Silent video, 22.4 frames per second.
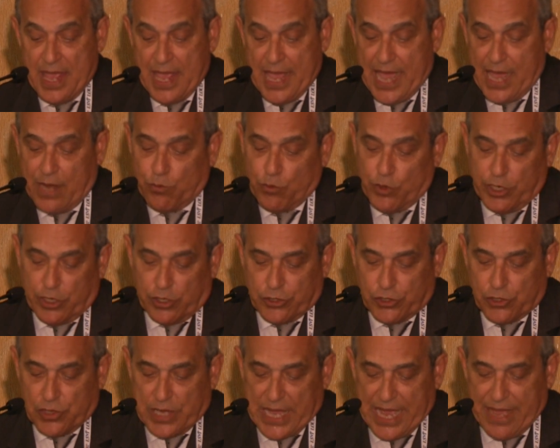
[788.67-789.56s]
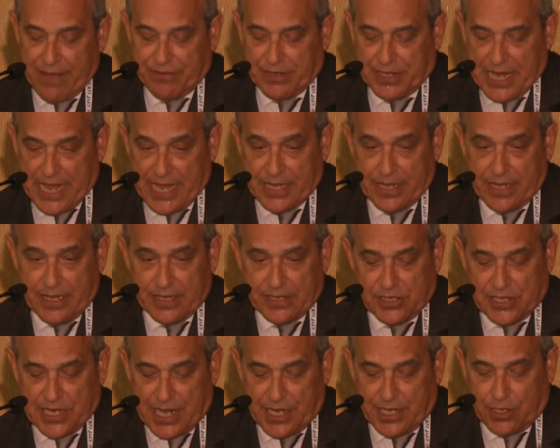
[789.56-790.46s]
And we also have
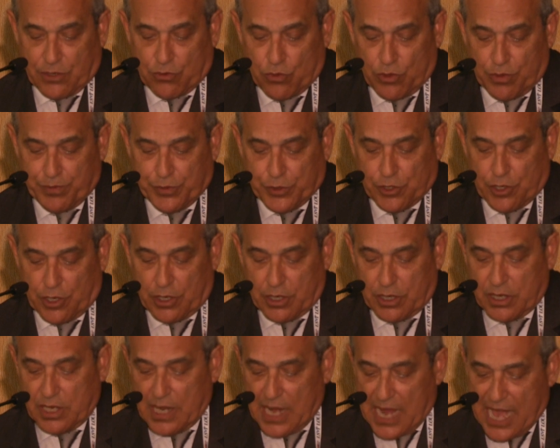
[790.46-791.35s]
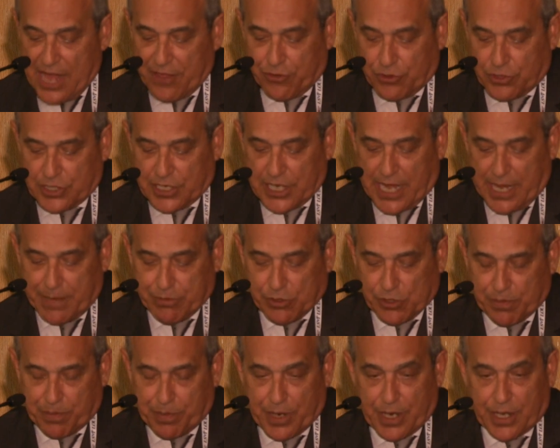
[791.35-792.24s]
study groups on other
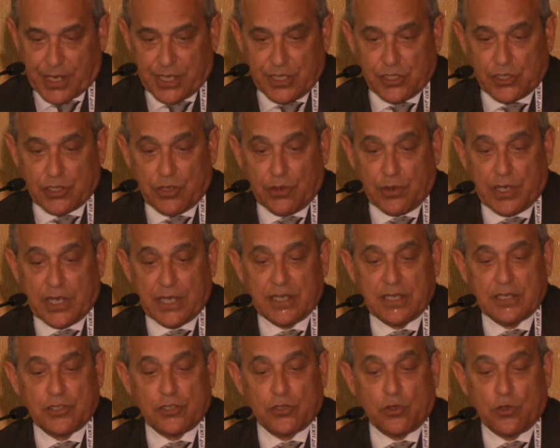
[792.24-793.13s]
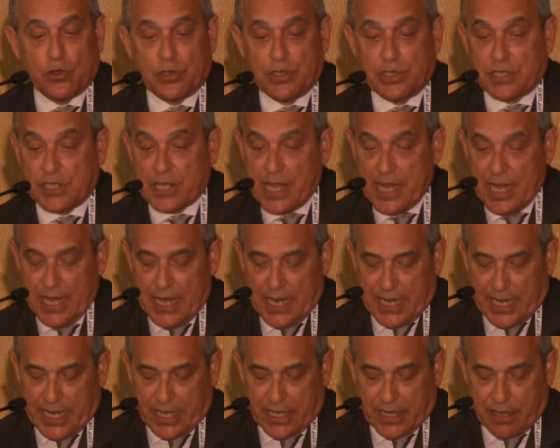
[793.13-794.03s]
types of Parkinsonian disorders,
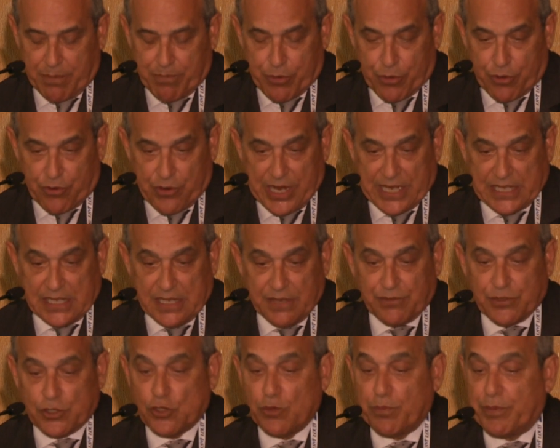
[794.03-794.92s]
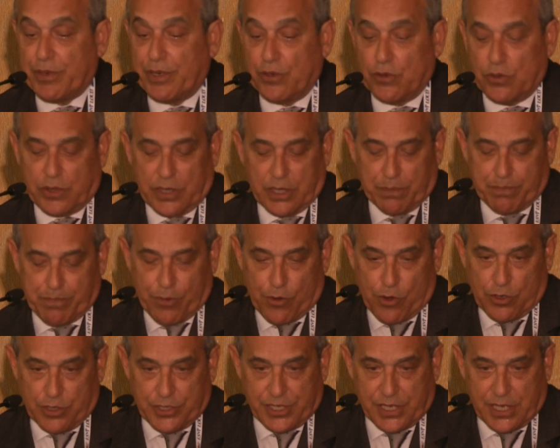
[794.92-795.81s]
like the progressive supranuclear
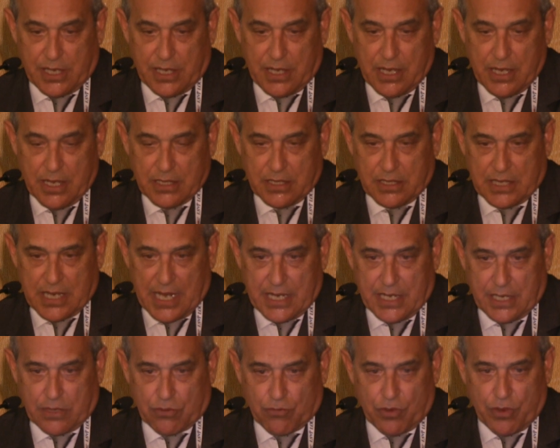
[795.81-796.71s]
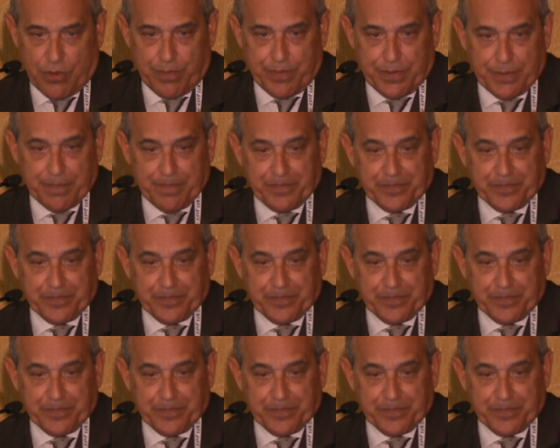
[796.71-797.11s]
palsy study group.